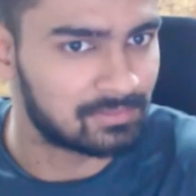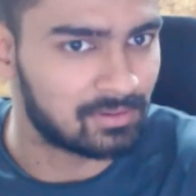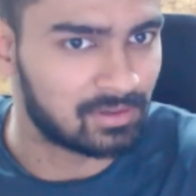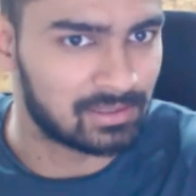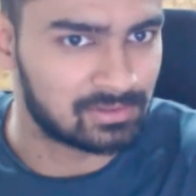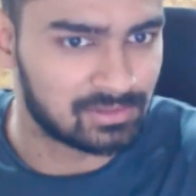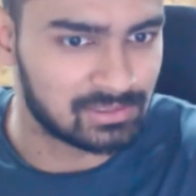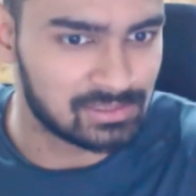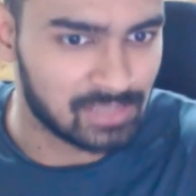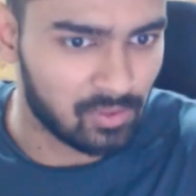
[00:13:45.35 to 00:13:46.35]
Okay, so this
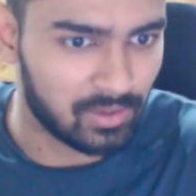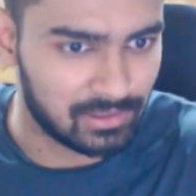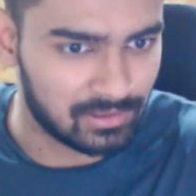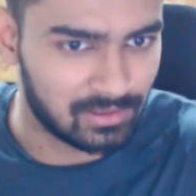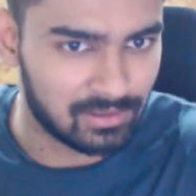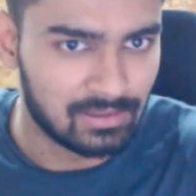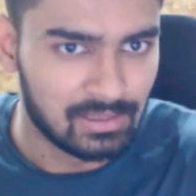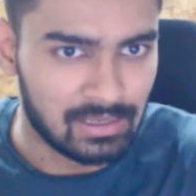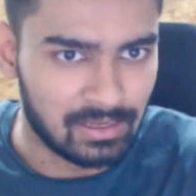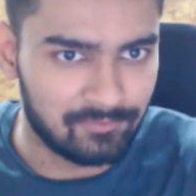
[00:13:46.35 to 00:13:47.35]
is how I did it.
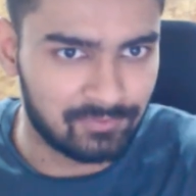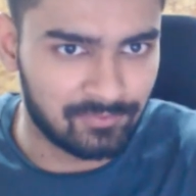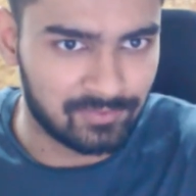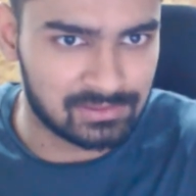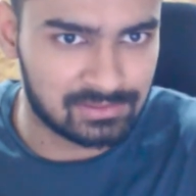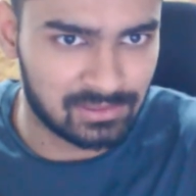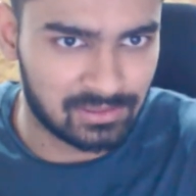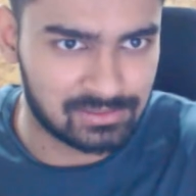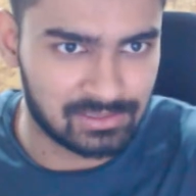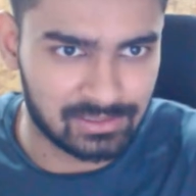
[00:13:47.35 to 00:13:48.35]
If the first
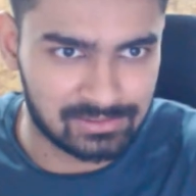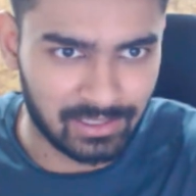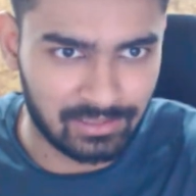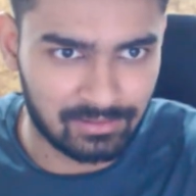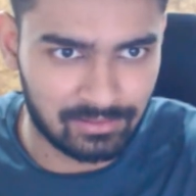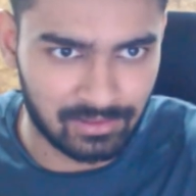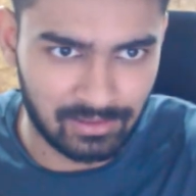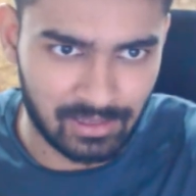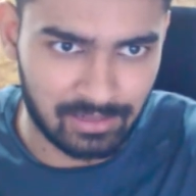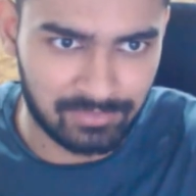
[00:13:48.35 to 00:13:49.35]
digit is 9,
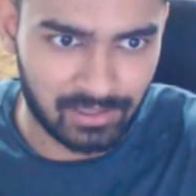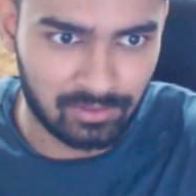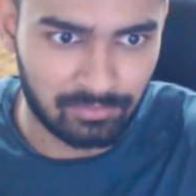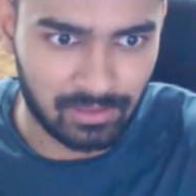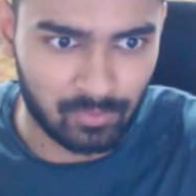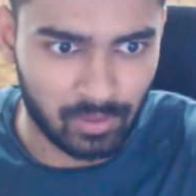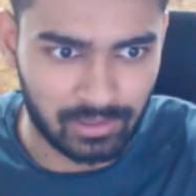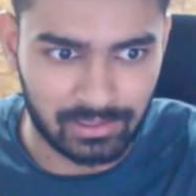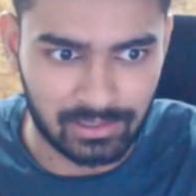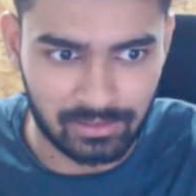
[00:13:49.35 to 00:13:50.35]
then I'm trying to make
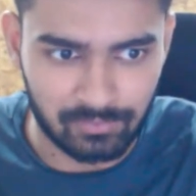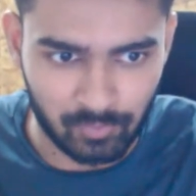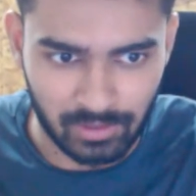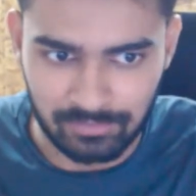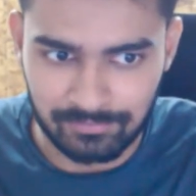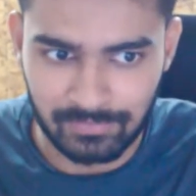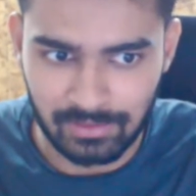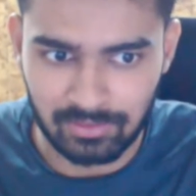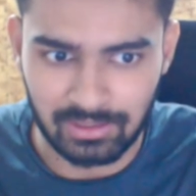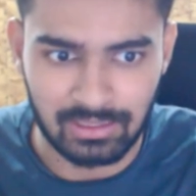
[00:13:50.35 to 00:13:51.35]
1881.
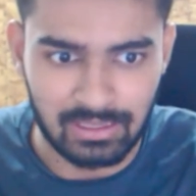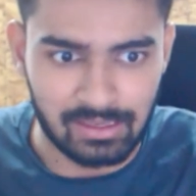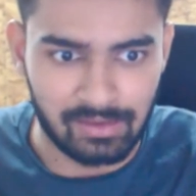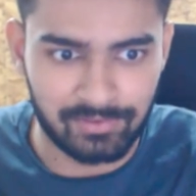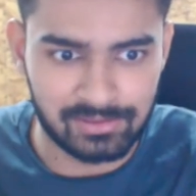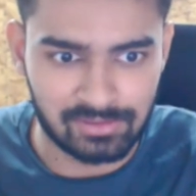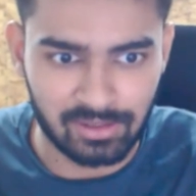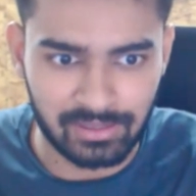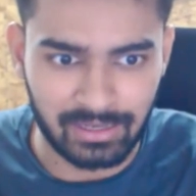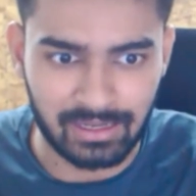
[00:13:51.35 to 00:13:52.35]
Okay, if it is
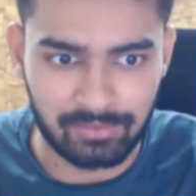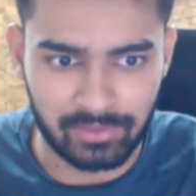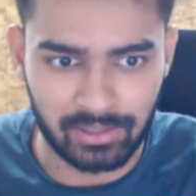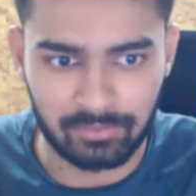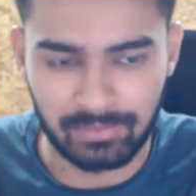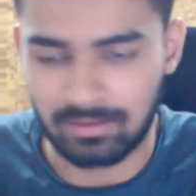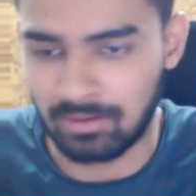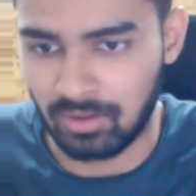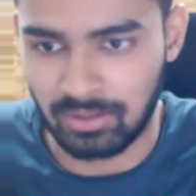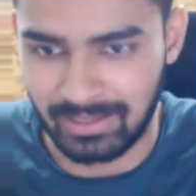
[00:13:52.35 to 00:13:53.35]
not 9, I'm trying to make
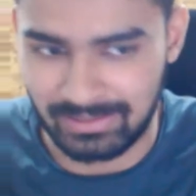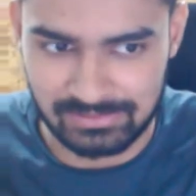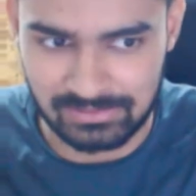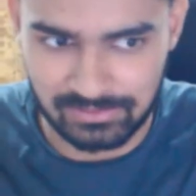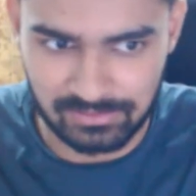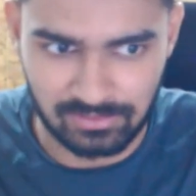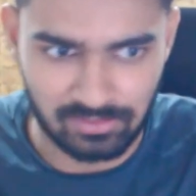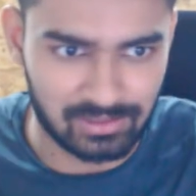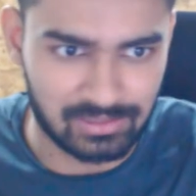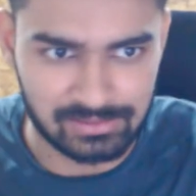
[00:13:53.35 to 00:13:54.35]
all 9s.
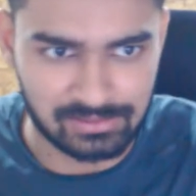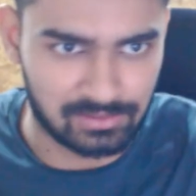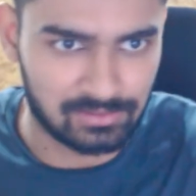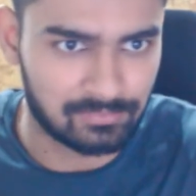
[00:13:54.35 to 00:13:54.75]
Okay, that's it.